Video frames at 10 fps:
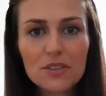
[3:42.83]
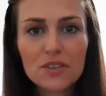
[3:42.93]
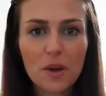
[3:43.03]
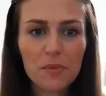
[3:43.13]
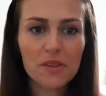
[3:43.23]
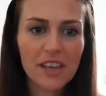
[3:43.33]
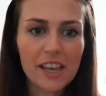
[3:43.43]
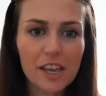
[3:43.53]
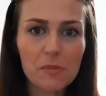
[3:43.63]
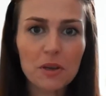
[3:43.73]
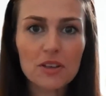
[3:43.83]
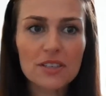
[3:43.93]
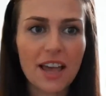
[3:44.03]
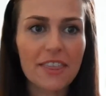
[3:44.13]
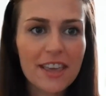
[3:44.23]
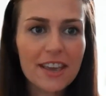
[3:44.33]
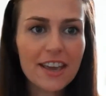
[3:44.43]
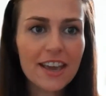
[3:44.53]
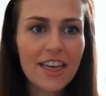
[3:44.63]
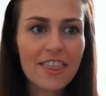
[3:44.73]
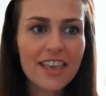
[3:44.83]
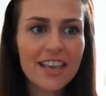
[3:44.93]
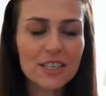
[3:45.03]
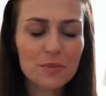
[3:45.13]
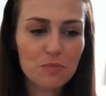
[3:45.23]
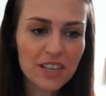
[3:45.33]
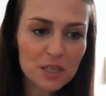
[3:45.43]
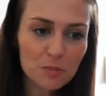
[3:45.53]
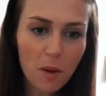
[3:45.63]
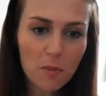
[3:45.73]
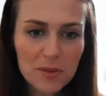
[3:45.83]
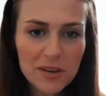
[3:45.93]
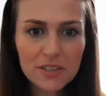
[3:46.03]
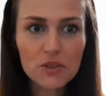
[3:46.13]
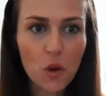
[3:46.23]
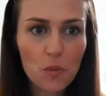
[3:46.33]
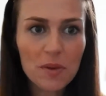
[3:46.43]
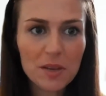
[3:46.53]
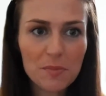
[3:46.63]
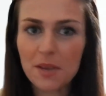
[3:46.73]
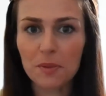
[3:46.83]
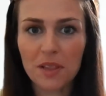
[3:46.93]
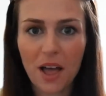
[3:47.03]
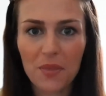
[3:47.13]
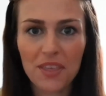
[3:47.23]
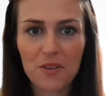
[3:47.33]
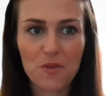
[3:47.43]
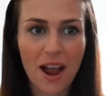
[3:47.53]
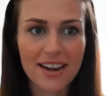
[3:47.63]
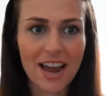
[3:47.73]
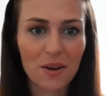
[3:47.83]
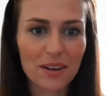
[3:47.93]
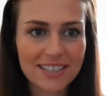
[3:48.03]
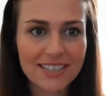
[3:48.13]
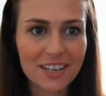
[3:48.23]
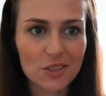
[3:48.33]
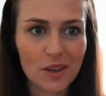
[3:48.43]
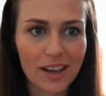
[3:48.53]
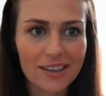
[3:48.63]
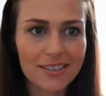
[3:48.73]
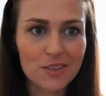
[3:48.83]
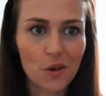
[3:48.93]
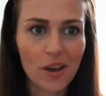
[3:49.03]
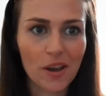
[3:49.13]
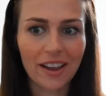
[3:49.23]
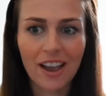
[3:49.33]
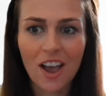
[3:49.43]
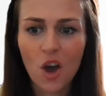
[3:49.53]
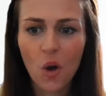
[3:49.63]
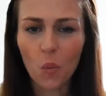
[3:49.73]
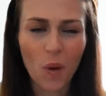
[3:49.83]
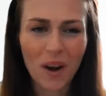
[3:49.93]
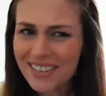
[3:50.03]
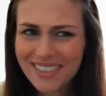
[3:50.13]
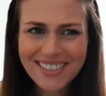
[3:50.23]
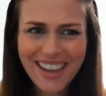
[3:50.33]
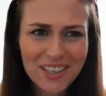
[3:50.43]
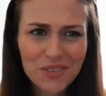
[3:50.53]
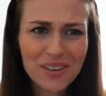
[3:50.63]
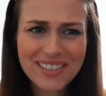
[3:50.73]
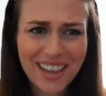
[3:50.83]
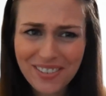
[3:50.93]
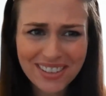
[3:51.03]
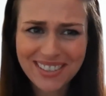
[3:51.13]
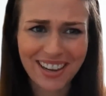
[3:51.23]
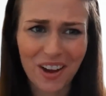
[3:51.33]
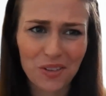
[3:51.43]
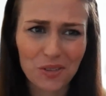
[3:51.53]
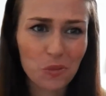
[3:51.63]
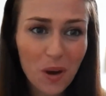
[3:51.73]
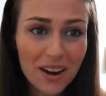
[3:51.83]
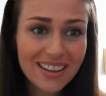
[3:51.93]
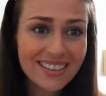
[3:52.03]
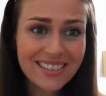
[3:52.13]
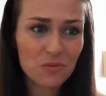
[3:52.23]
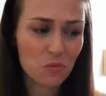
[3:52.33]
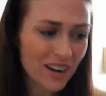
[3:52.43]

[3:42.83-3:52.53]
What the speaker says: to stop you there because I think there's probably so many people out there right now listening to us going, what is a tax-free savings account? What is